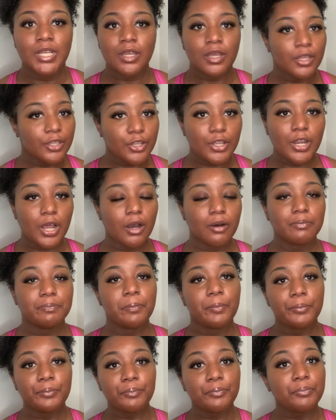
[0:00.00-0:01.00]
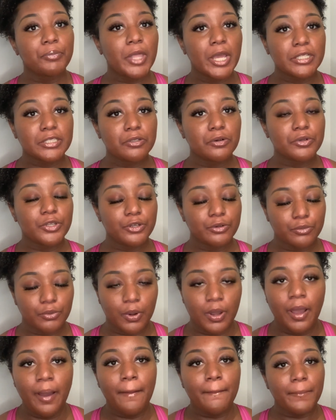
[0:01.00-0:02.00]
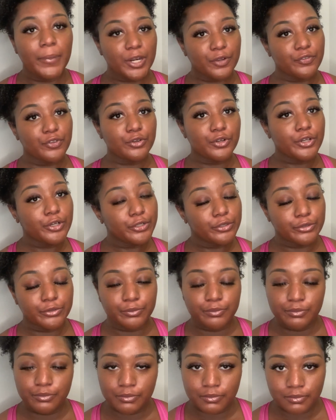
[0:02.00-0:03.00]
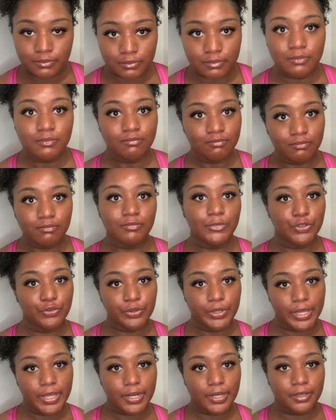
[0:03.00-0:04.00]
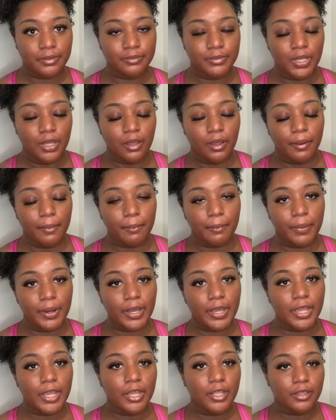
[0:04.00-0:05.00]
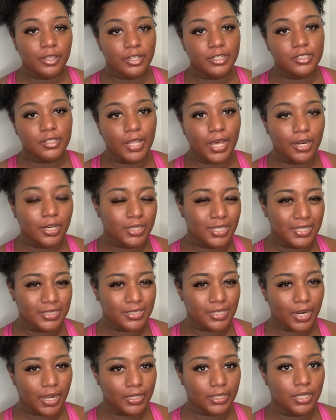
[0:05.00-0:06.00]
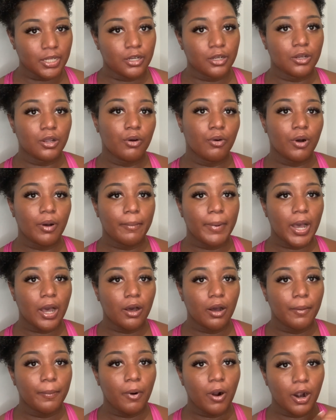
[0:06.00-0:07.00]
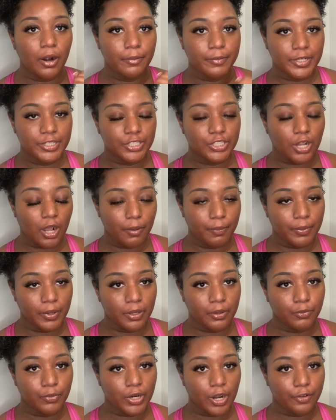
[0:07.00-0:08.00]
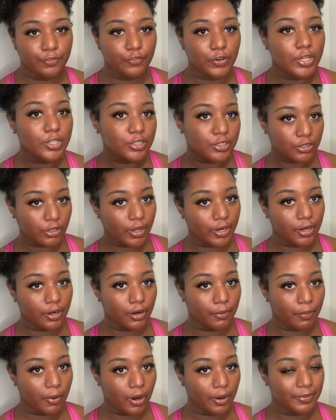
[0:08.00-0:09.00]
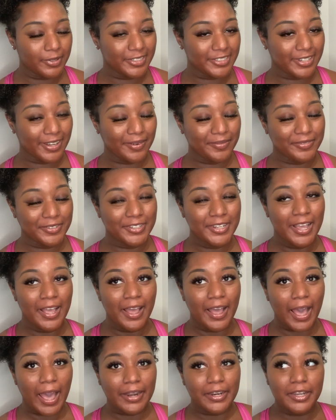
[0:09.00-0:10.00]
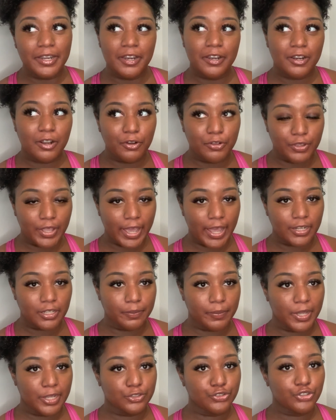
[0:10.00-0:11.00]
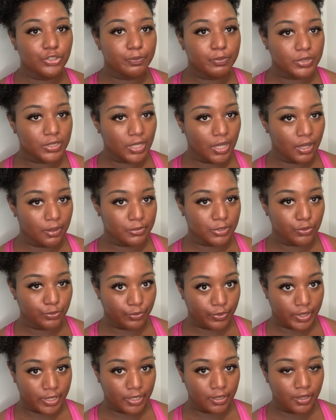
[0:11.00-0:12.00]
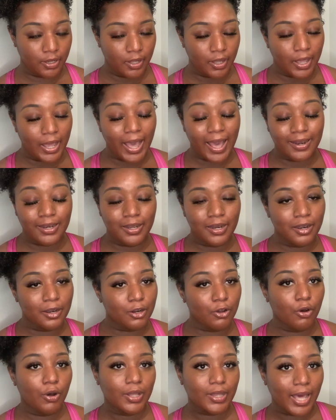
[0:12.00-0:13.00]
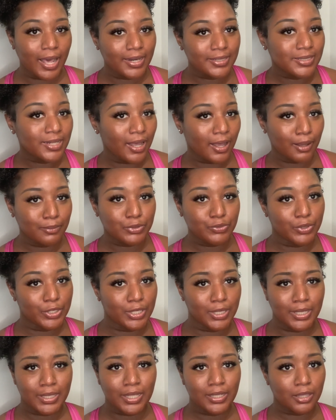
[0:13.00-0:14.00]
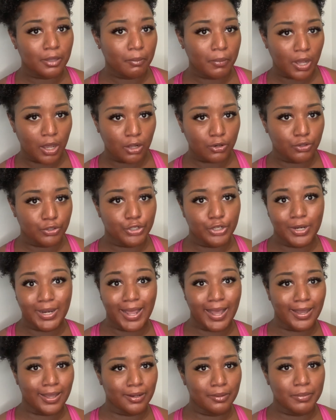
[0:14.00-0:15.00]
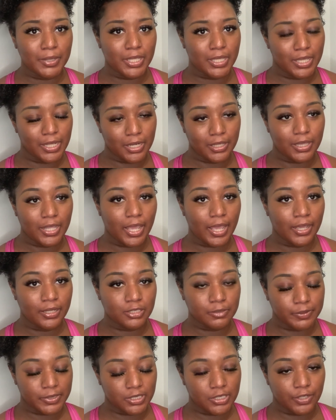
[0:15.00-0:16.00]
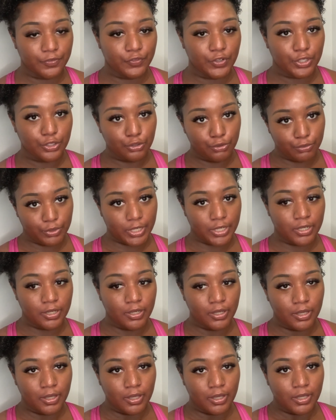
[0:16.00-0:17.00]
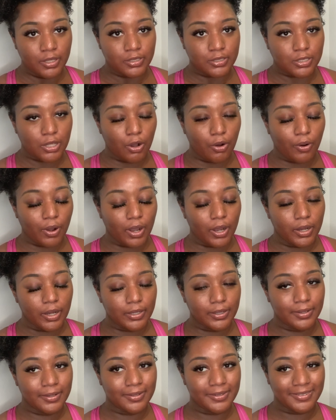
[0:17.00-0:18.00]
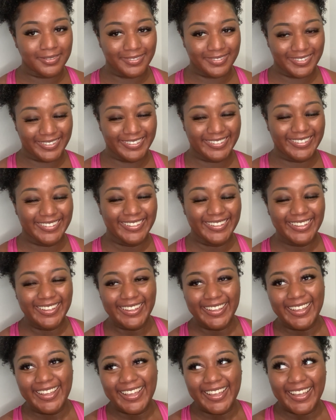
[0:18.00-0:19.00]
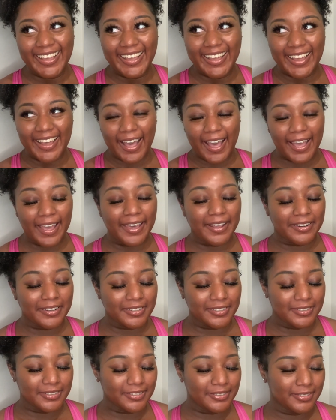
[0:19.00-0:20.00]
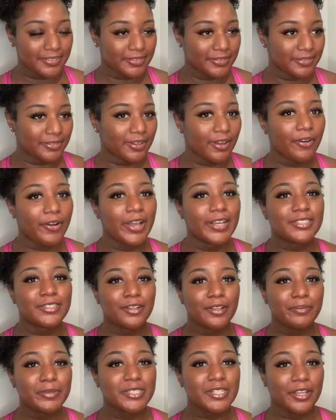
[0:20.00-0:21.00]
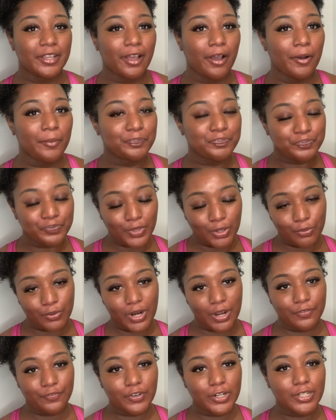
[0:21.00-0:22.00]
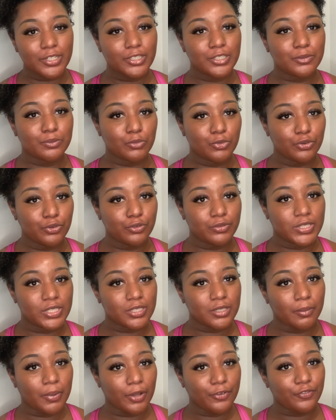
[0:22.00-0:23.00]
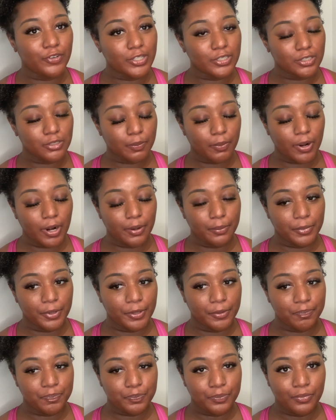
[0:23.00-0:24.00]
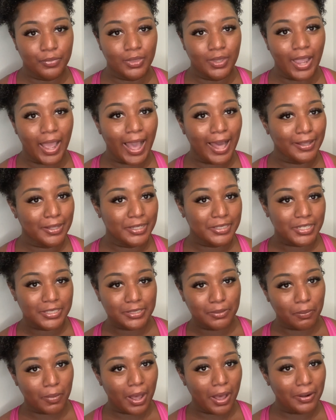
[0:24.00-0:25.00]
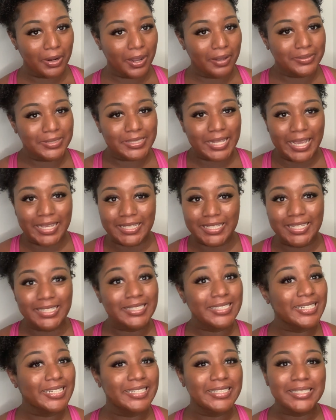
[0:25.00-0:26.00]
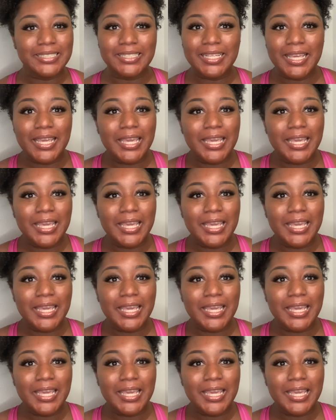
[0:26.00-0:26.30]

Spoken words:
You know, that's on you. But if you do, you can get it. But there's a lot of things that I didn't know about apartment shopping when I first started apartment shopping. I didn't know you had to make triple times the rent. I didn't know a lot of times when you look at the model, you're not going to be getting that specific unit. So okay, so let me tell y'all. When I first moved into my first apartment, I looked at the model. I was like, this is it.